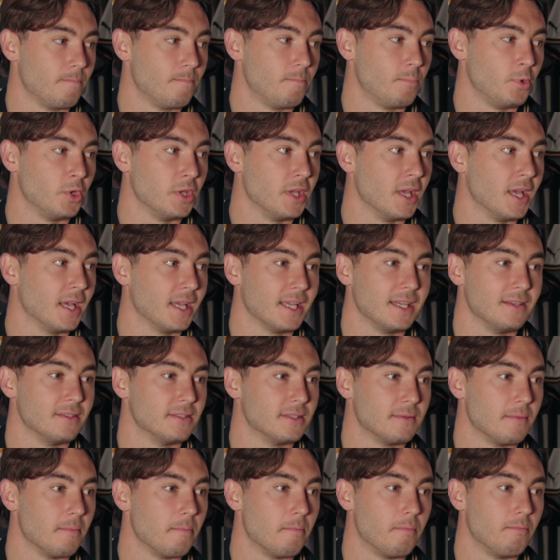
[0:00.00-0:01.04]
but yeah,
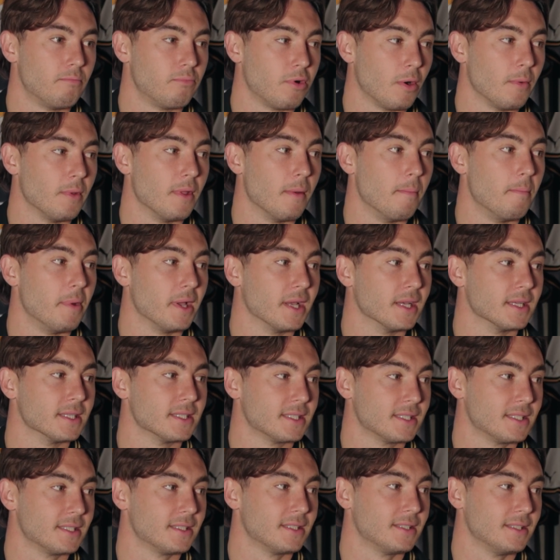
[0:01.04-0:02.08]
he's probably the
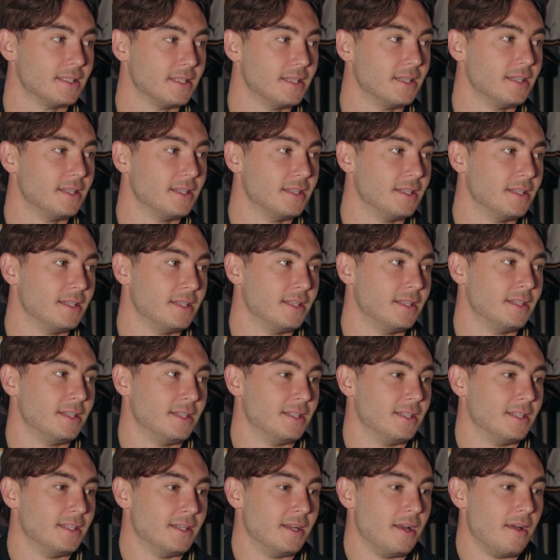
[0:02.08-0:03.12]
biggest
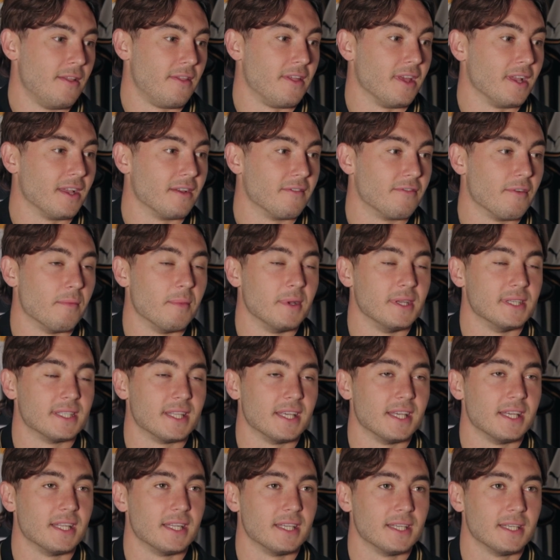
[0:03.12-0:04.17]
thing for me
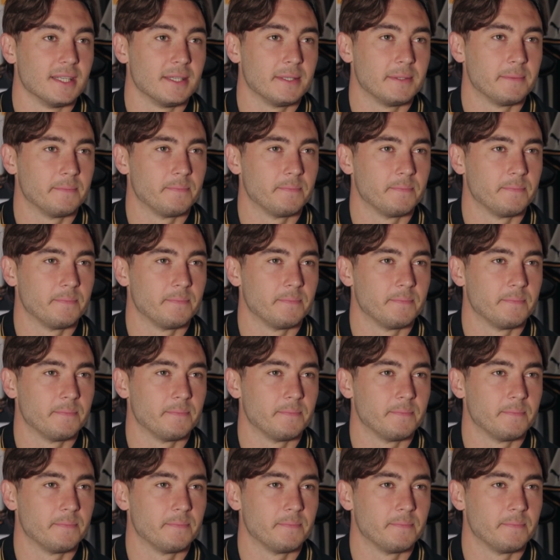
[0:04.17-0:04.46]
staying here.